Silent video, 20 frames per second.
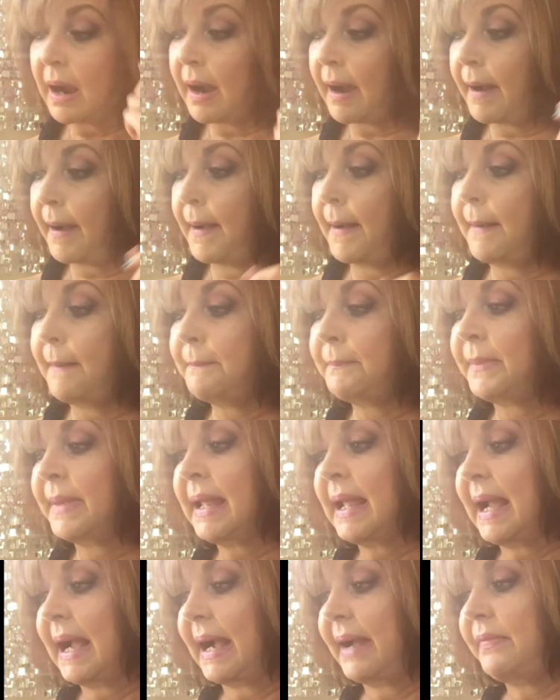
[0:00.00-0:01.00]
and
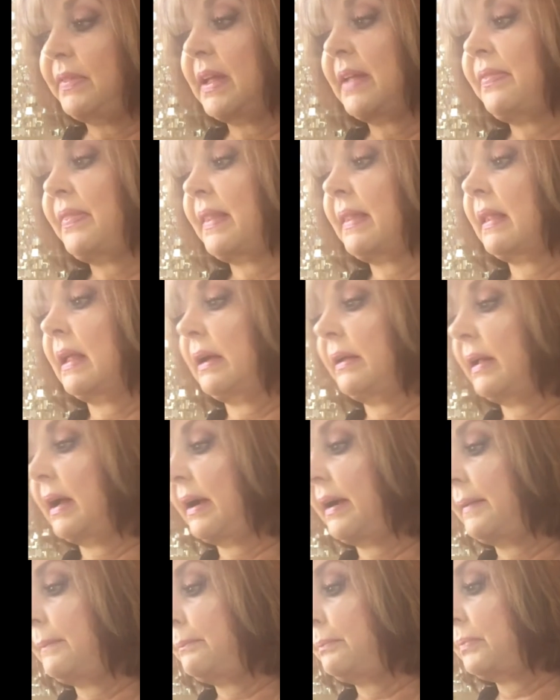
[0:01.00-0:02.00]
then
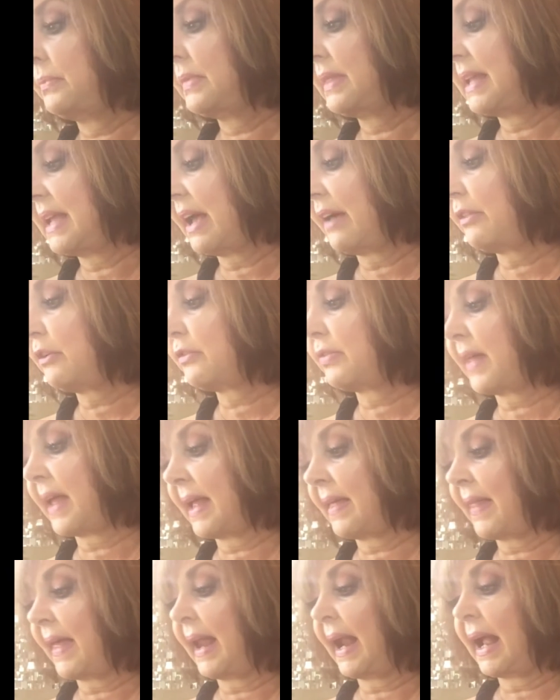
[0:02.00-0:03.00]
the other
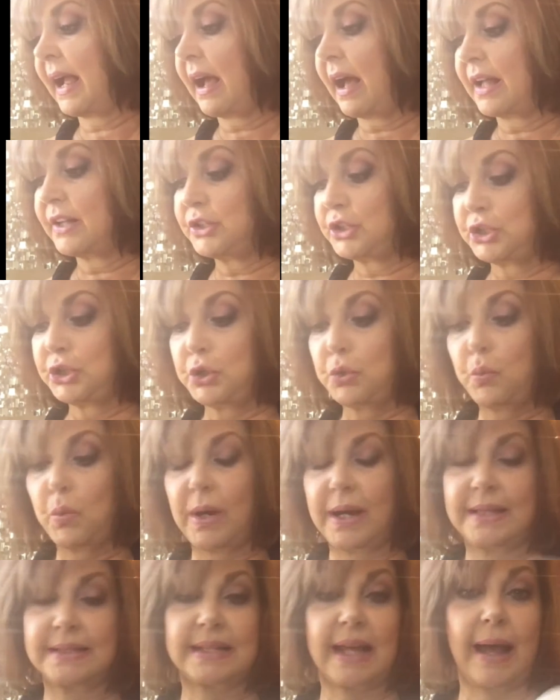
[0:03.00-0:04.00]
thing that I got too
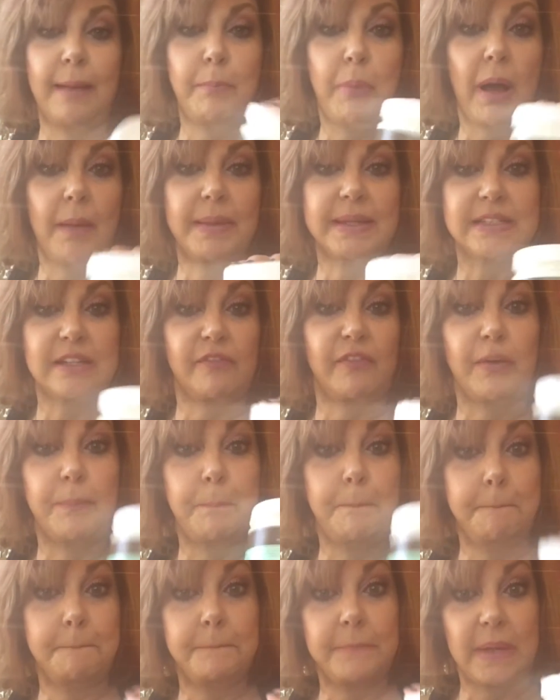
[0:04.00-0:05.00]
was I bought myself
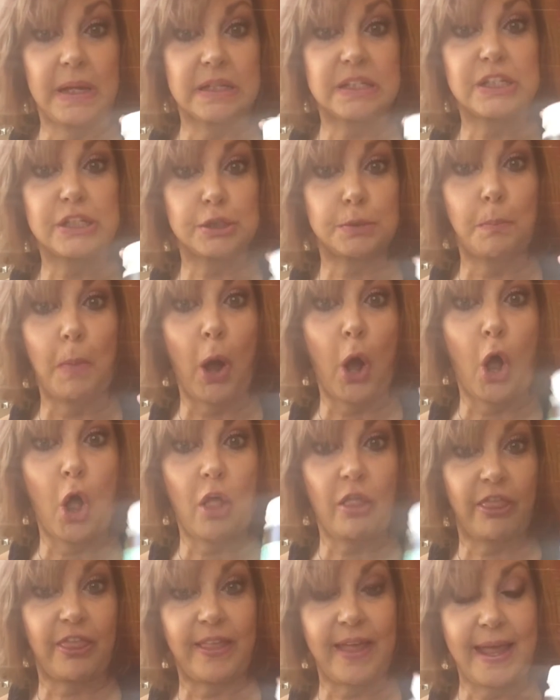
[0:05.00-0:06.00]
a
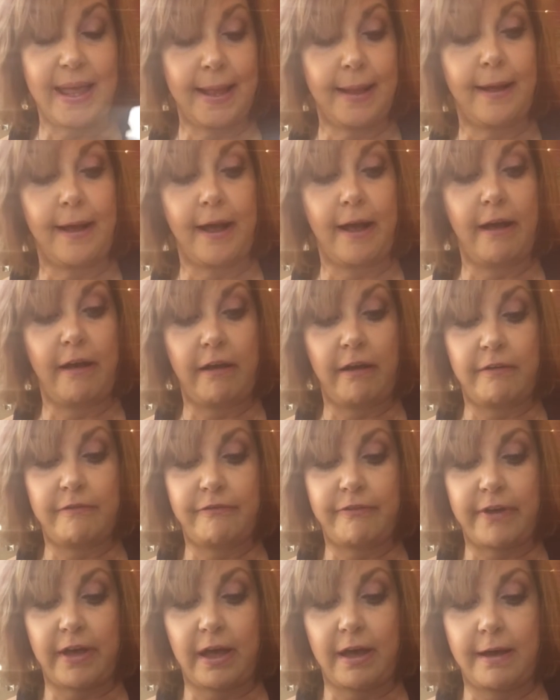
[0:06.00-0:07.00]
small thing of
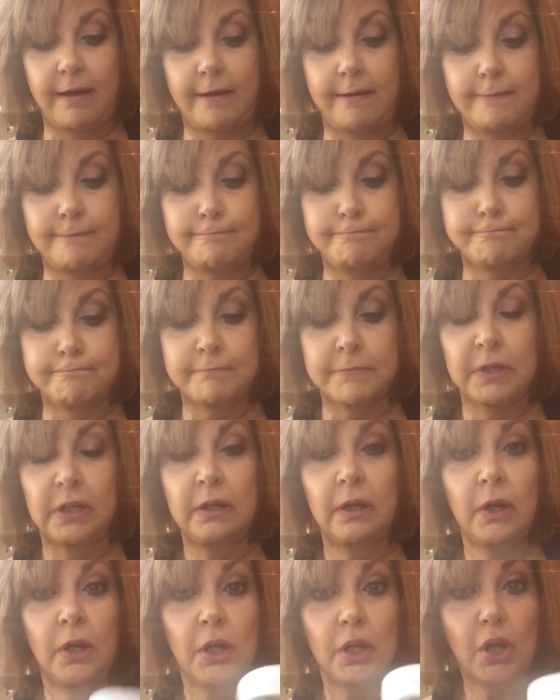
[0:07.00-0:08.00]

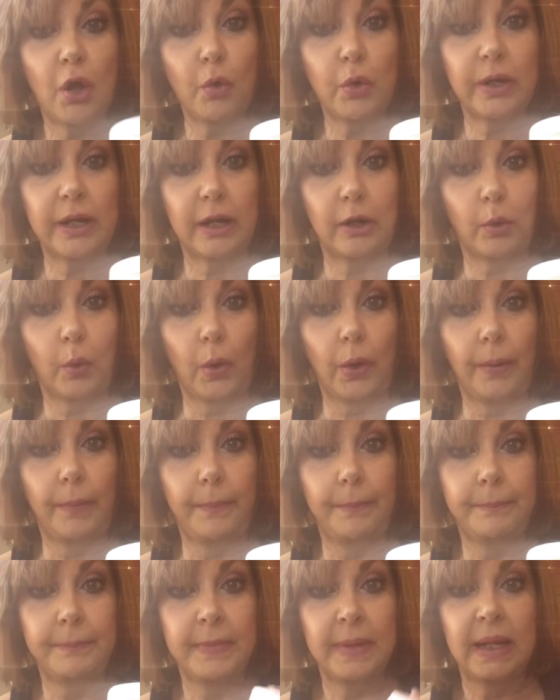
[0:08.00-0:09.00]
coconut oil
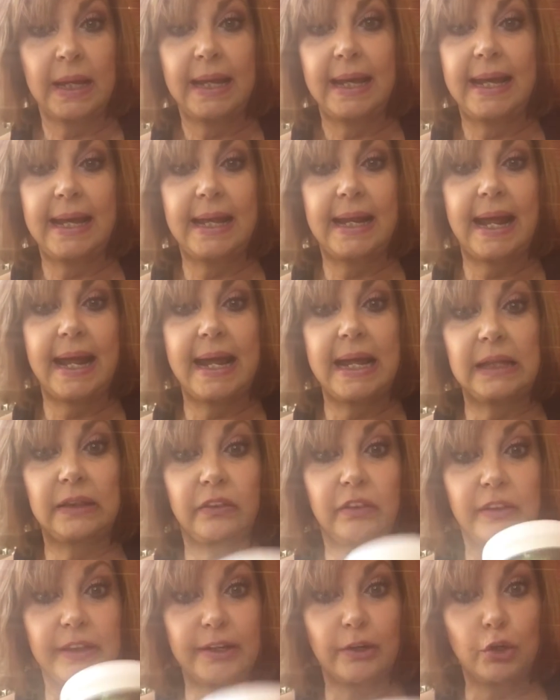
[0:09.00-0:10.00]
in a
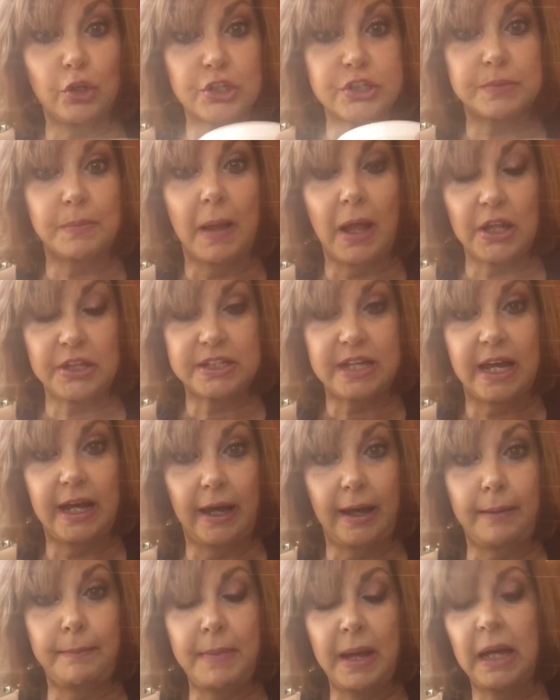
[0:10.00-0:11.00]
little small
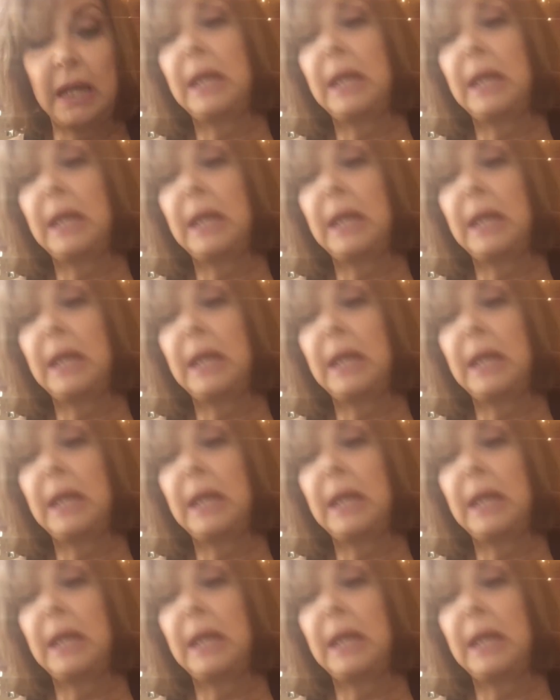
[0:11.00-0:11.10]
tub,